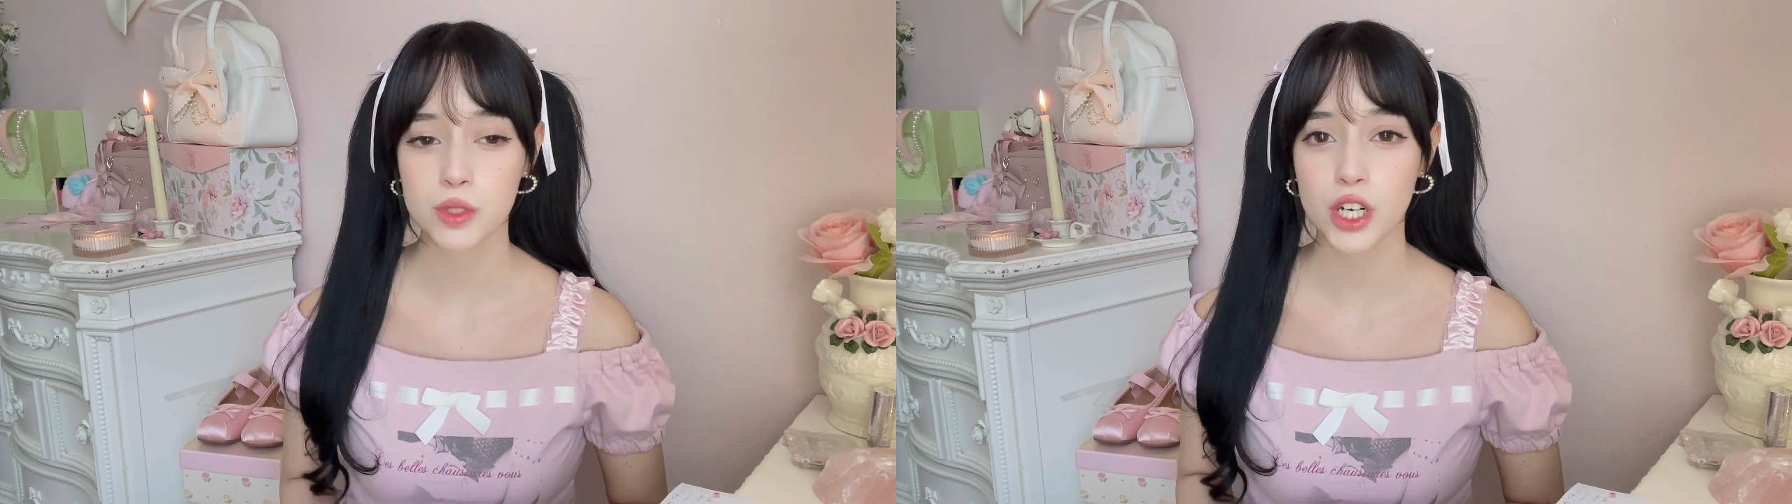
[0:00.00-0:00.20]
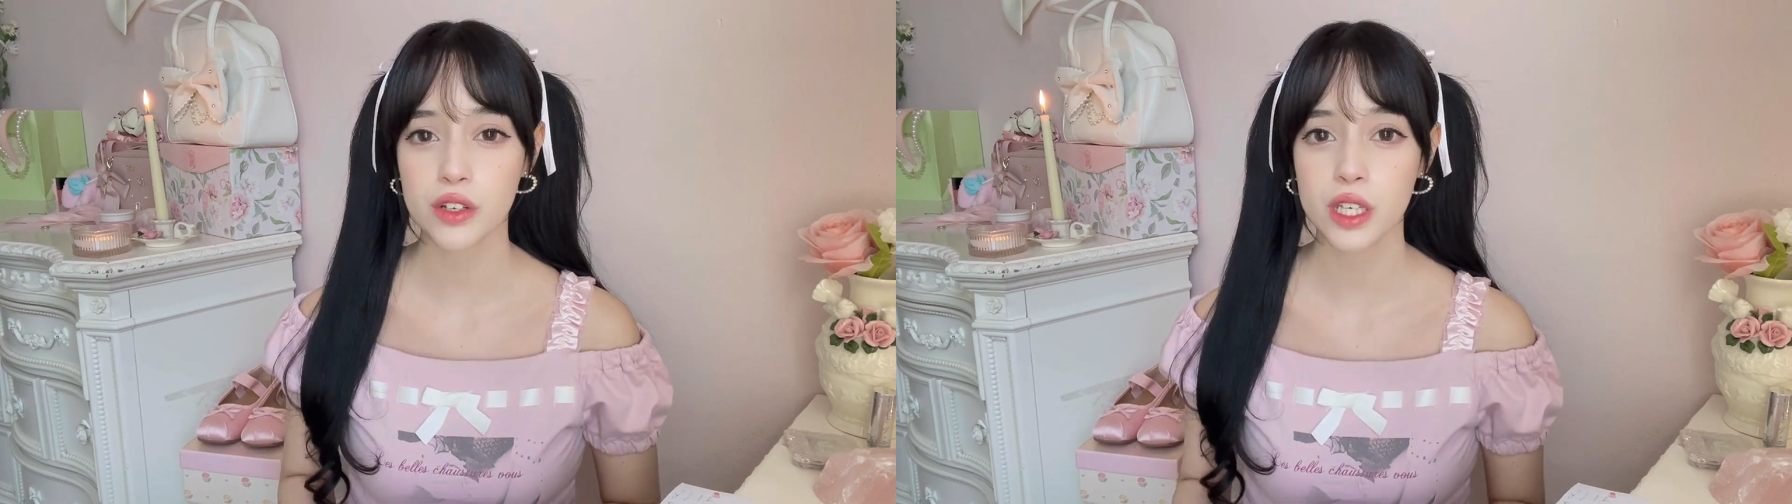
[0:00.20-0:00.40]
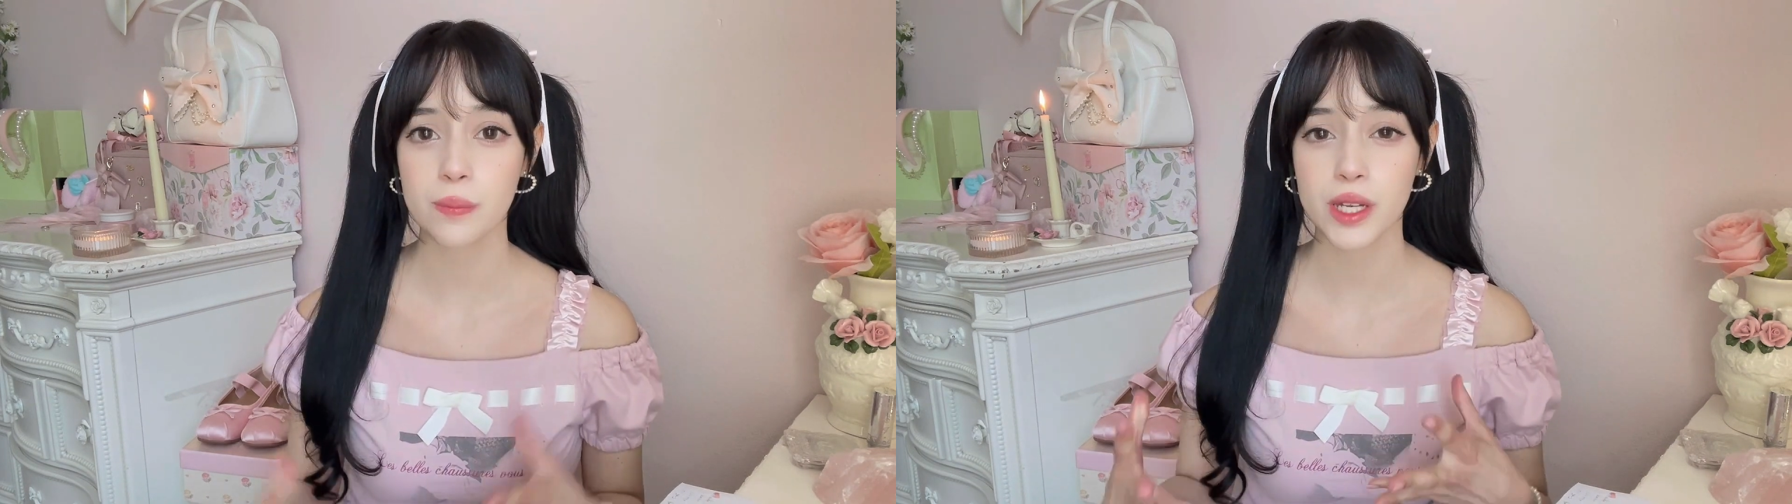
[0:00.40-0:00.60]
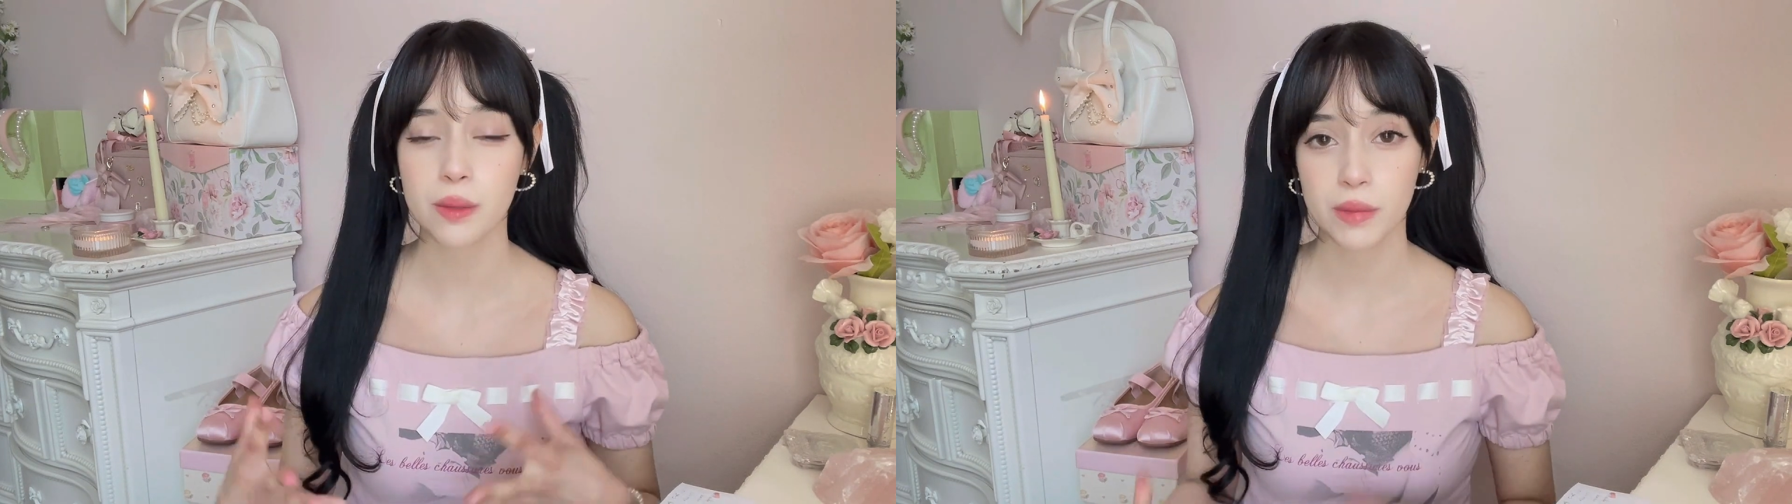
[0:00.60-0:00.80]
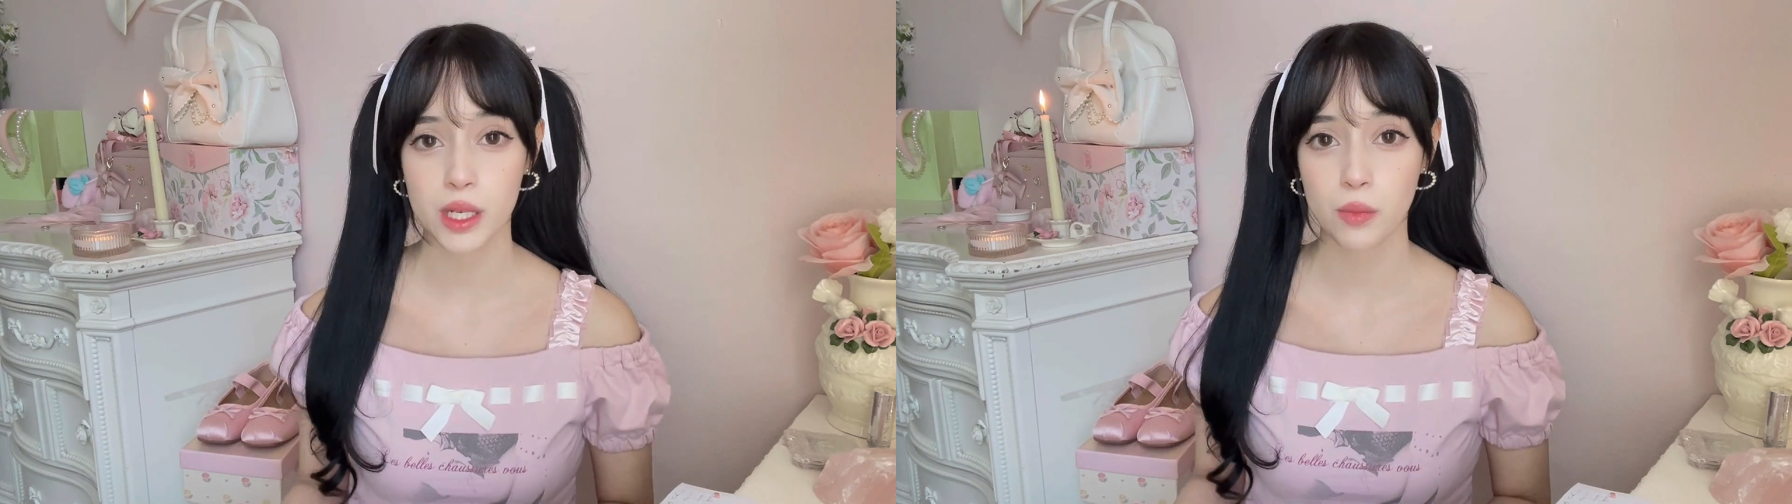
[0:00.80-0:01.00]
Try to keep it
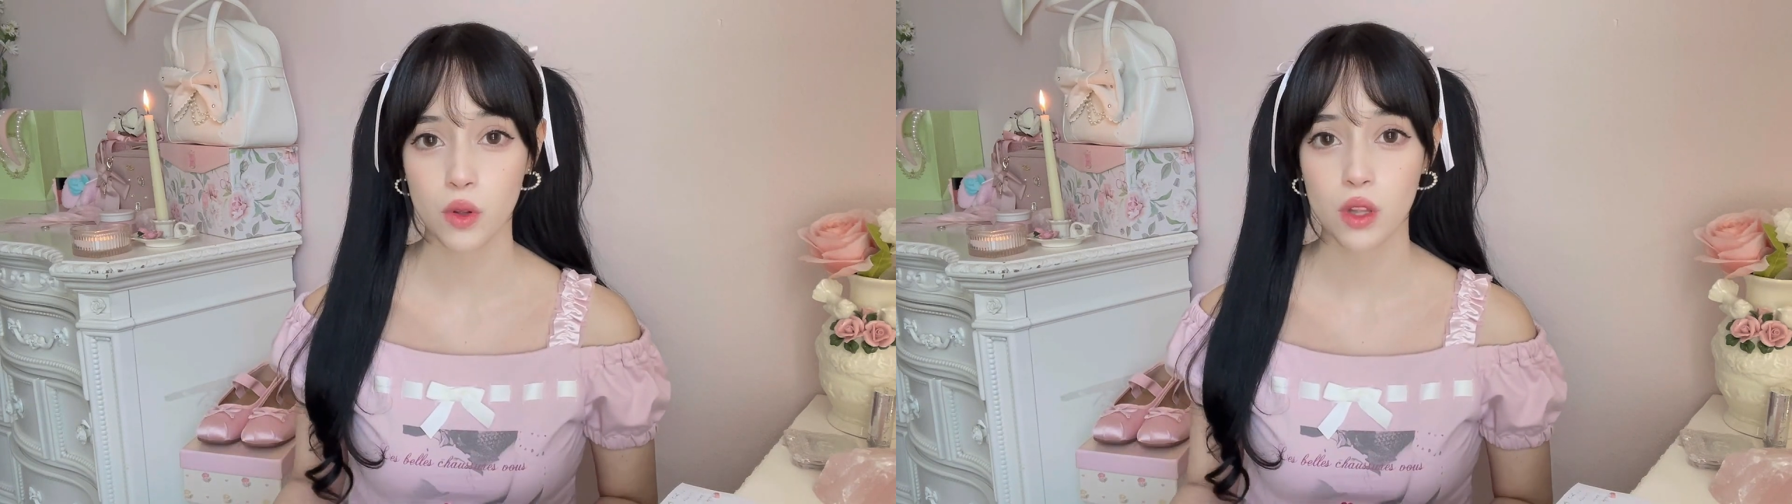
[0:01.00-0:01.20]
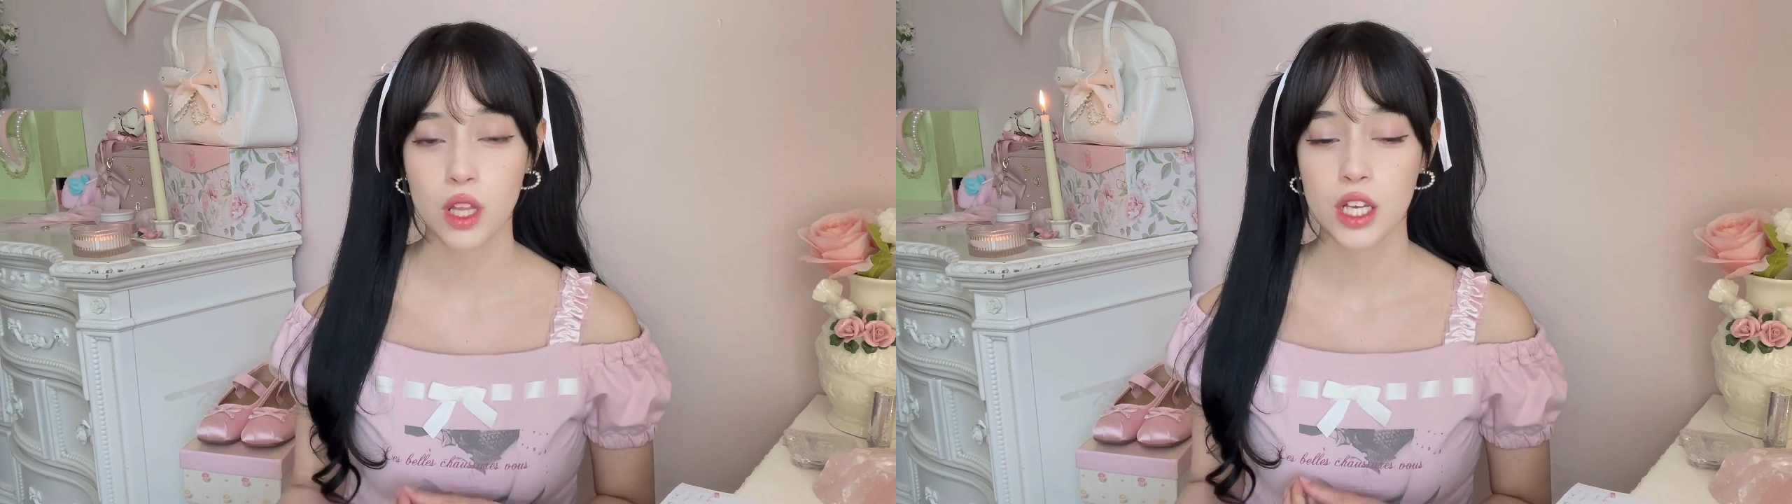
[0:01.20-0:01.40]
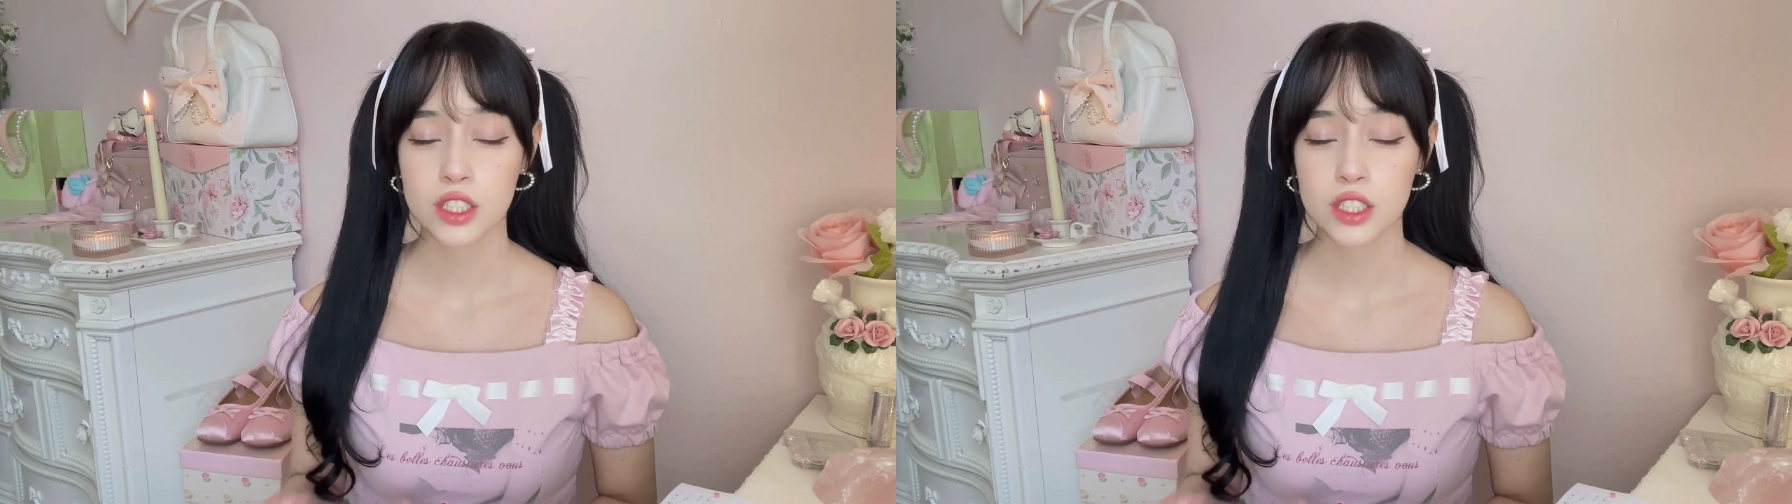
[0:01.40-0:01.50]
minimal,